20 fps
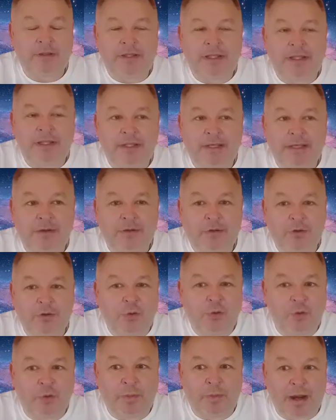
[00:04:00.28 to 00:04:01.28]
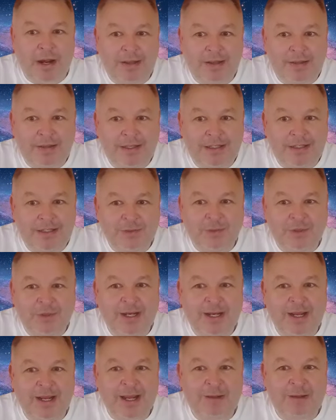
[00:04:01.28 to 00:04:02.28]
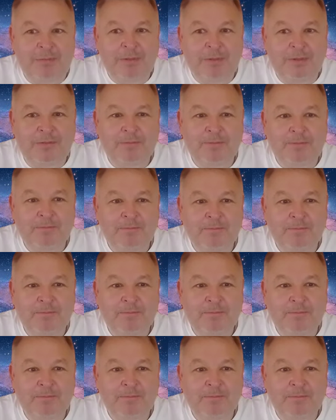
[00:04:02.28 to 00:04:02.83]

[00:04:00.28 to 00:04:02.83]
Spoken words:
thinking all bad things were going to happen,